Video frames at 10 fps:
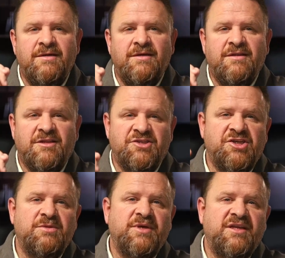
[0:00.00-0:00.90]

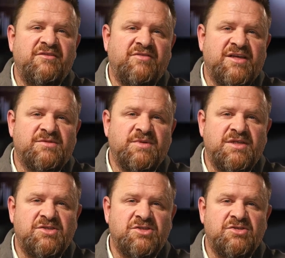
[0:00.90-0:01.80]
Legitimate
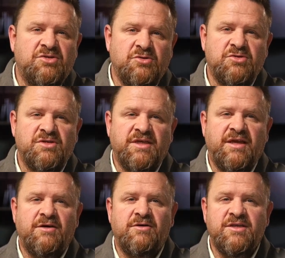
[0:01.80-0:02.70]
investments usually
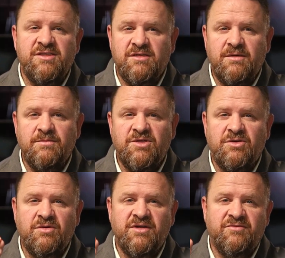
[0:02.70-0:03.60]
carry some
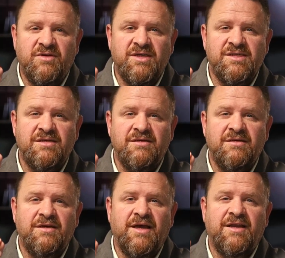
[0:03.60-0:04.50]
degree of risk,
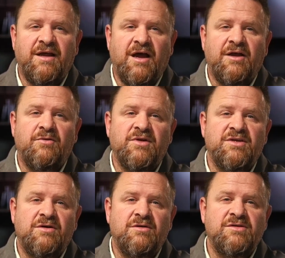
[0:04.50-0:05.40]
and higher
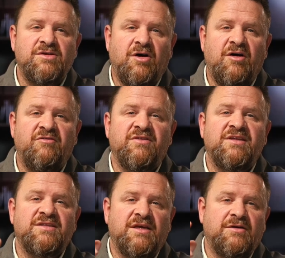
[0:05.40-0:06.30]
returns often
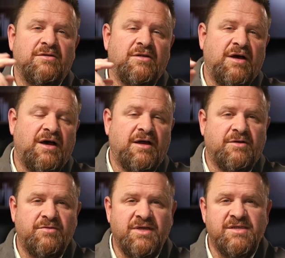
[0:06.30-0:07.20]
entail a higher
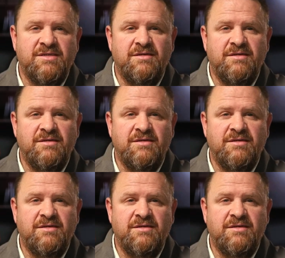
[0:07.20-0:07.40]
risk.